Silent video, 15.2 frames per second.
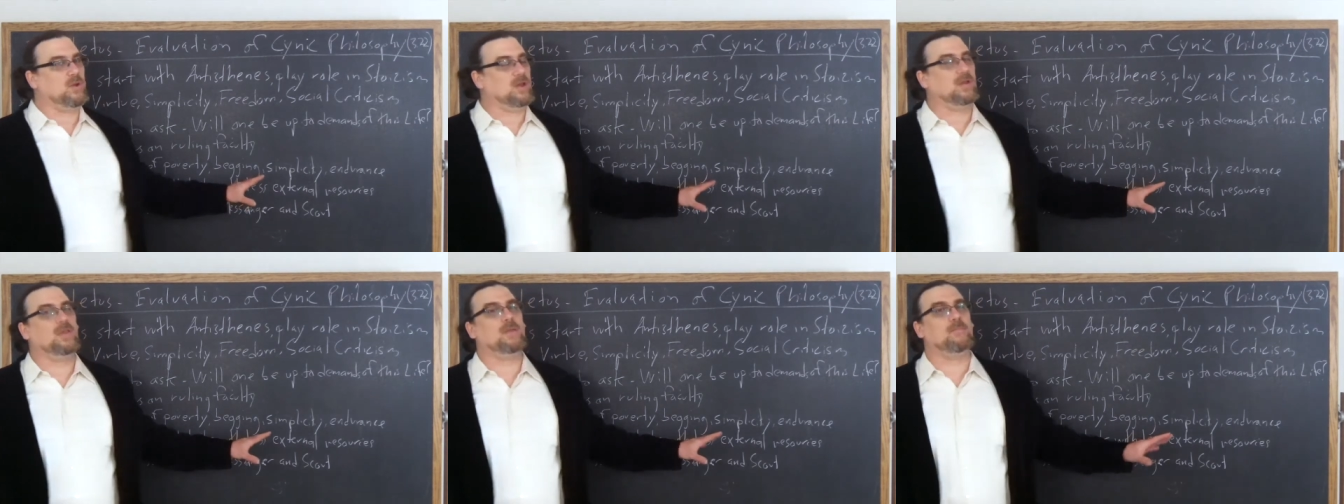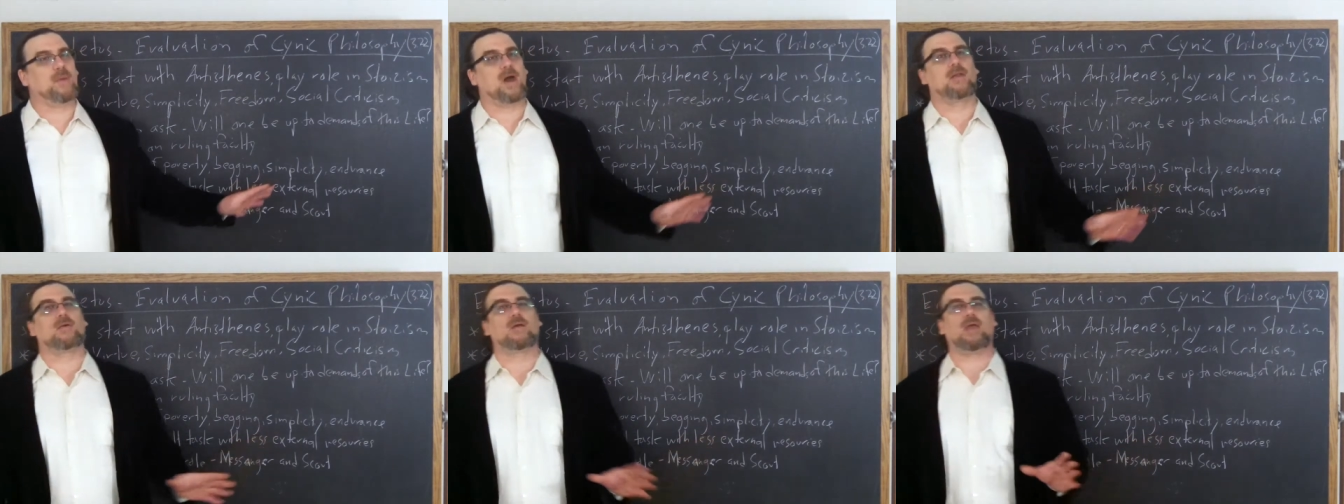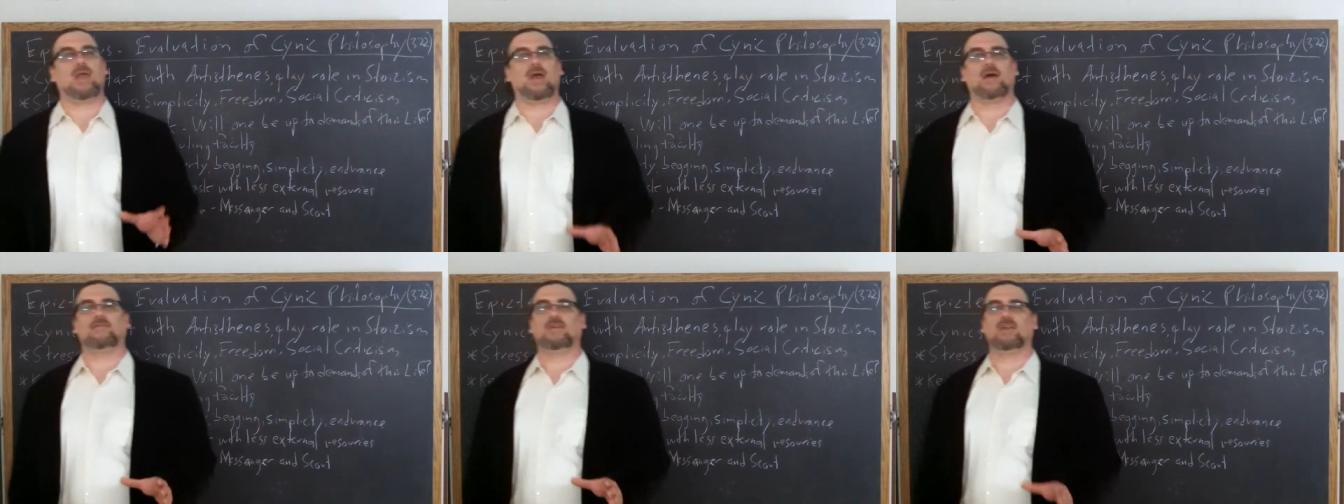really better
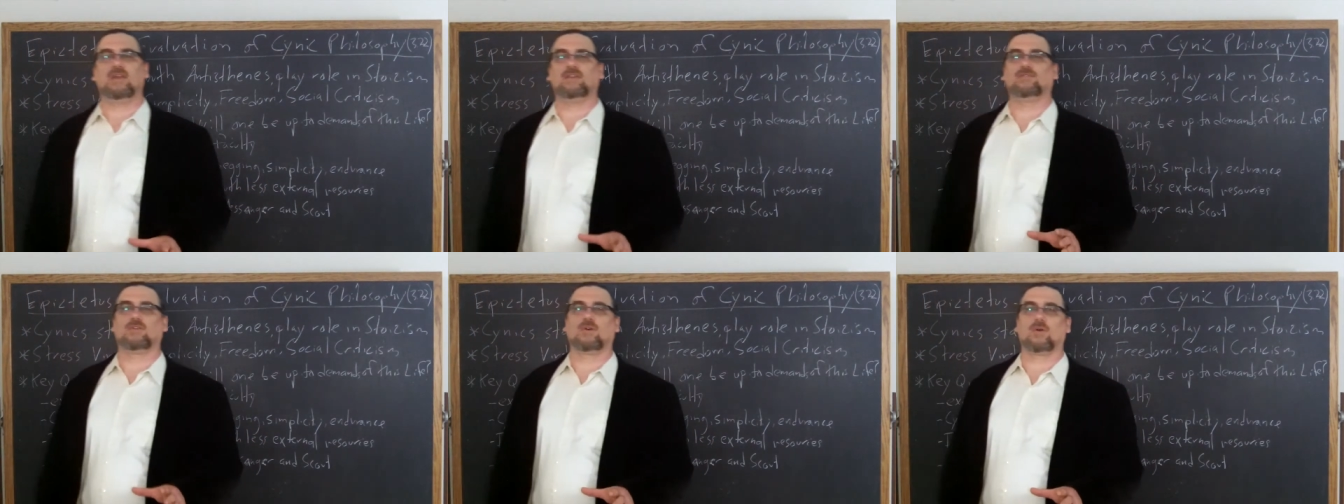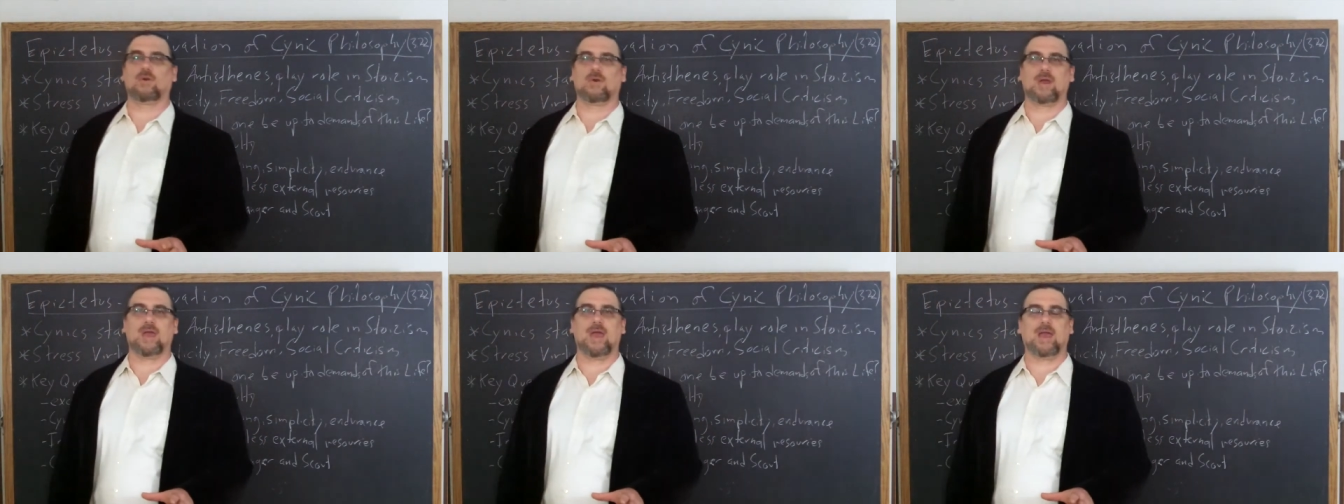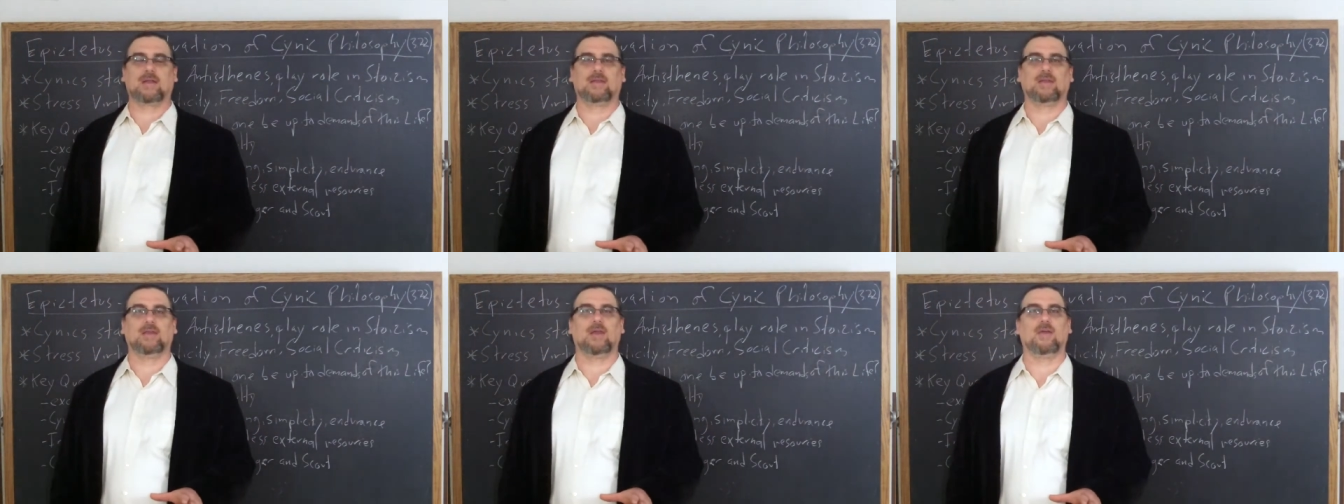have his or her
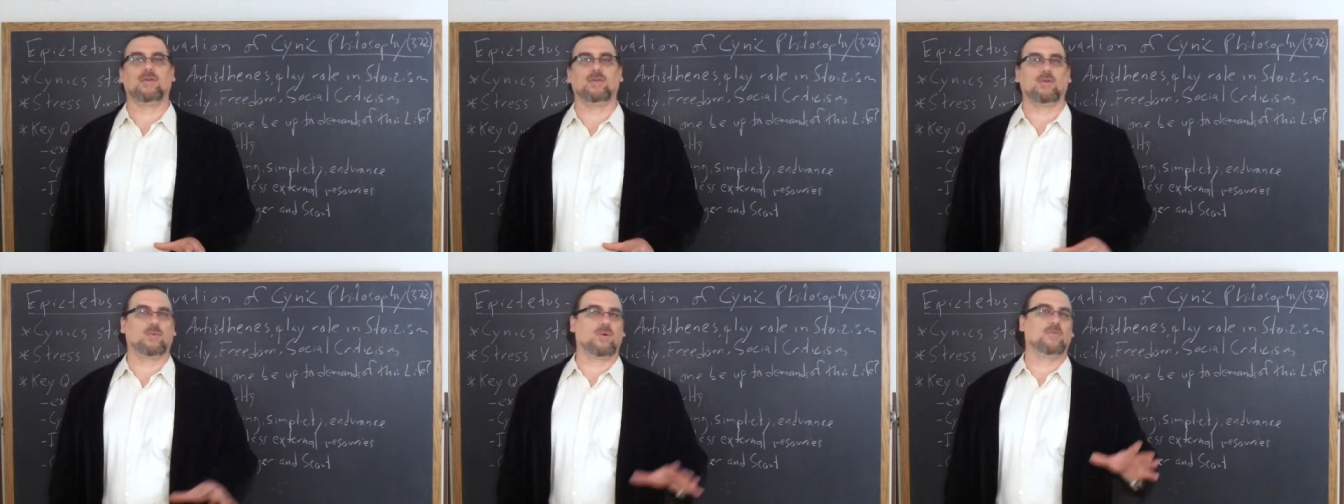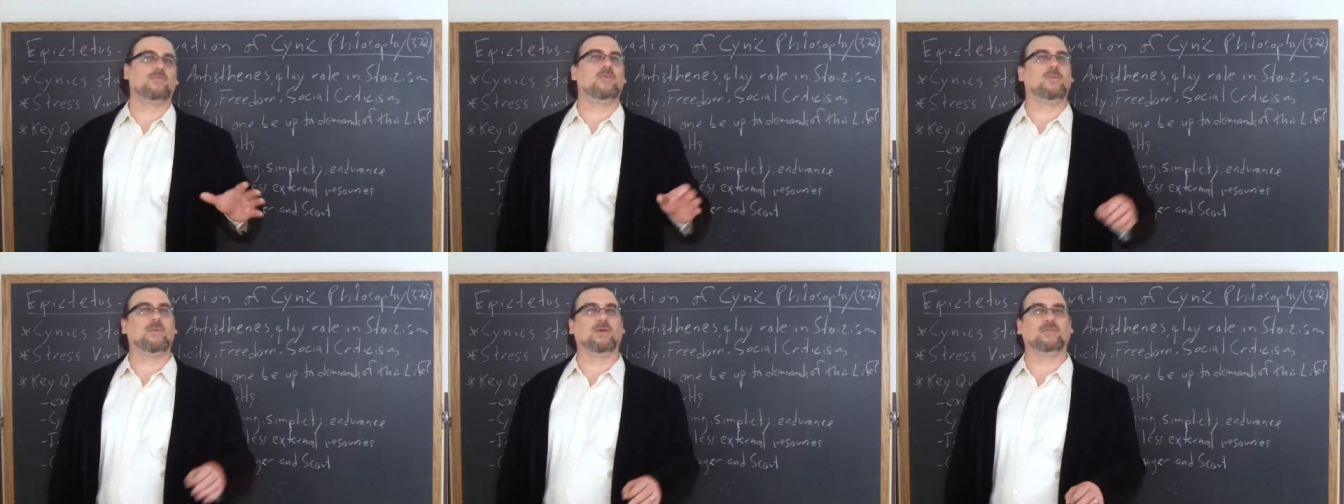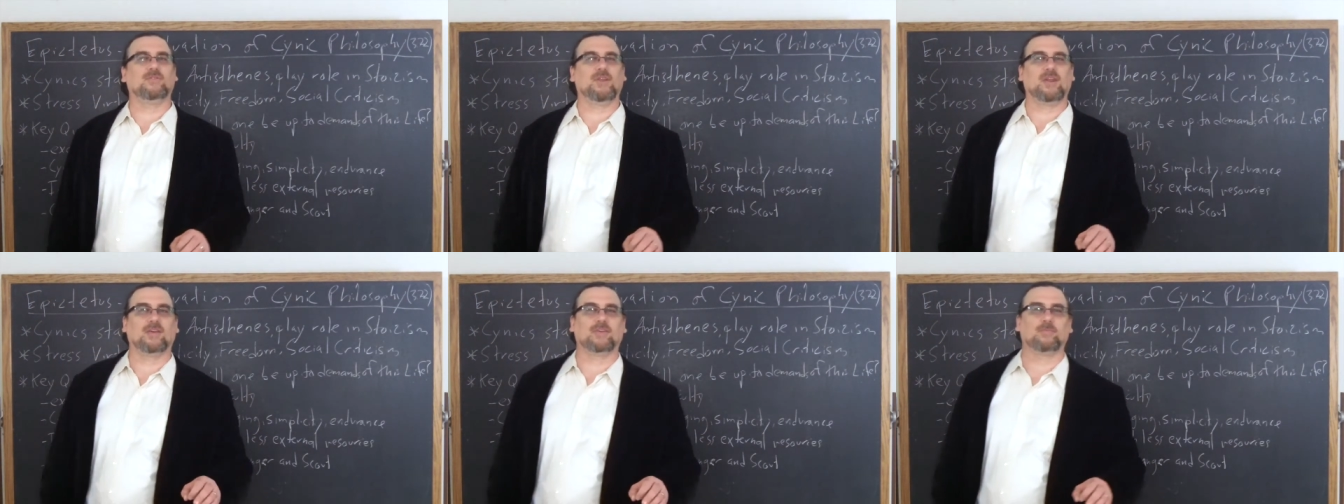act together. There were female
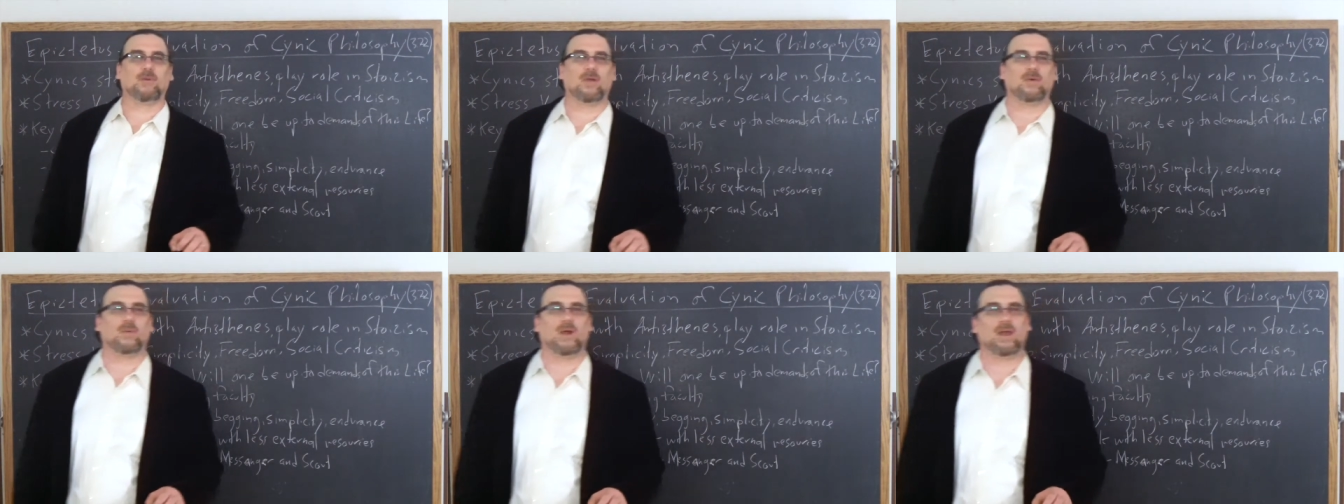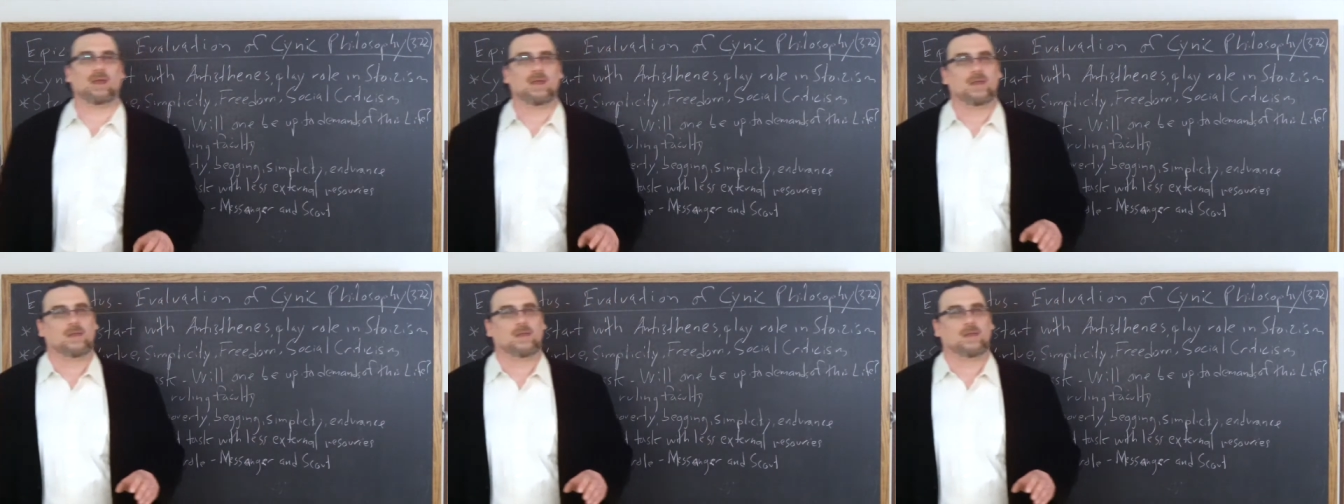cynics, by the way.